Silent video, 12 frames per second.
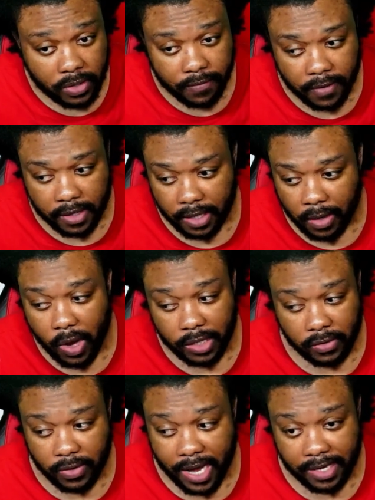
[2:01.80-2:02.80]
differently
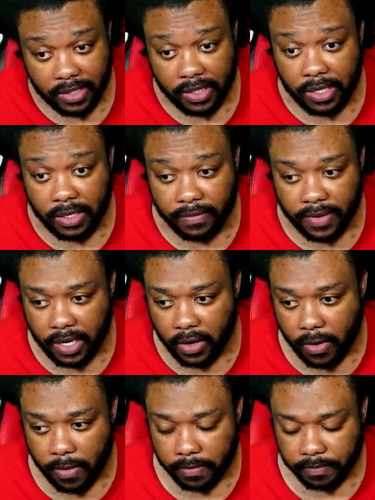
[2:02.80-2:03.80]
once you guys see this
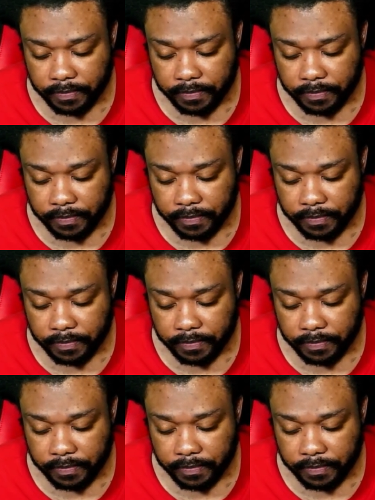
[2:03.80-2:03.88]
video.